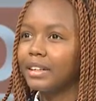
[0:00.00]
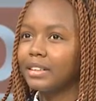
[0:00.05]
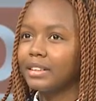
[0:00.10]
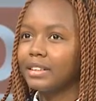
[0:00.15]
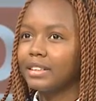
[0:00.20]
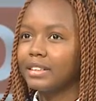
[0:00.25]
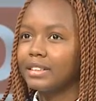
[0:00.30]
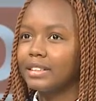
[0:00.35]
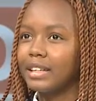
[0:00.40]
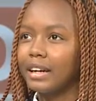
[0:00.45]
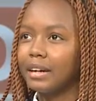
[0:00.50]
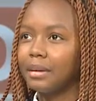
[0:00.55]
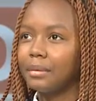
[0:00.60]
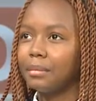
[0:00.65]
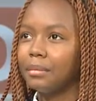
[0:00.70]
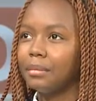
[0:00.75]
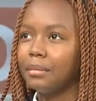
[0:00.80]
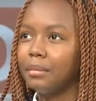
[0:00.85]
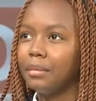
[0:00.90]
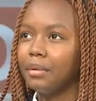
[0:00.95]
back at that
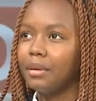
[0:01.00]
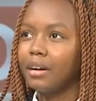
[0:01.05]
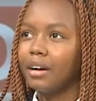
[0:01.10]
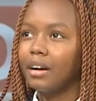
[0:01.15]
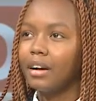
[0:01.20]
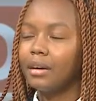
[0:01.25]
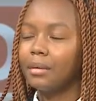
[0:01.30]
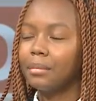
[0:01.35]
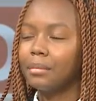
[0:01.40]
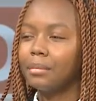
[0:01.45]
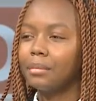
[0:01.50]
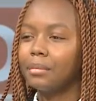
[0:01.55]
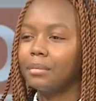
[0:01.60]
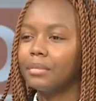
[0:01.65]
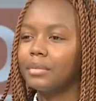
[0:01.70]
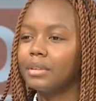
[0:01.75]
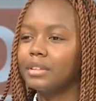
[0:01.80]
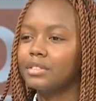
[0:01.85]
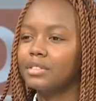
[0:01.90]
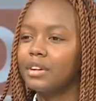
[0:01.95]
time,
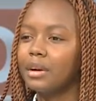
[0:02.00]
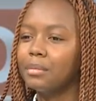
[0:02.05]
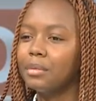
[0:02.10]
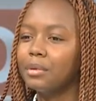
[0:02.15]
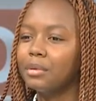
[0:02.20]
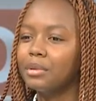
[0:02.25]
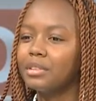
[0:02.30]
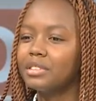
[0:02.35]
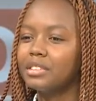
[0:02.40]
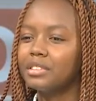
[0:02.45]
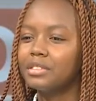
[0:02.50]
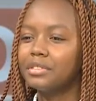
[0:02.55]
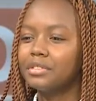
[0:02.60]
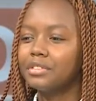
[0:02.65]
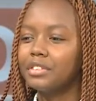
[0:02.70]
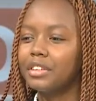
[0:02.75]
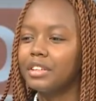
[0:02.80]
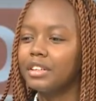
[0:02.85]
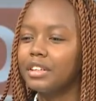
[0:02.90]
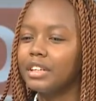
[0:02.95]
Scrabble wasn't
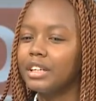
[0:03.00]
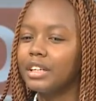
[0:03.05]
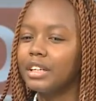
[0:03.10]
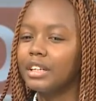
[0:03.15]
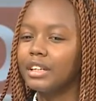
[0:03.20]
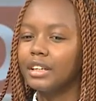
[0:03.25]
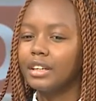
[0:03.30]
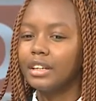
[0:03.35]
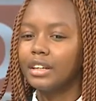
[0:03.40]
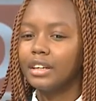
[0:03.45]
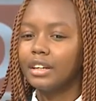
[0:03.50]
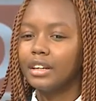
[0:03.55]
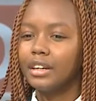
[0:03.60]
very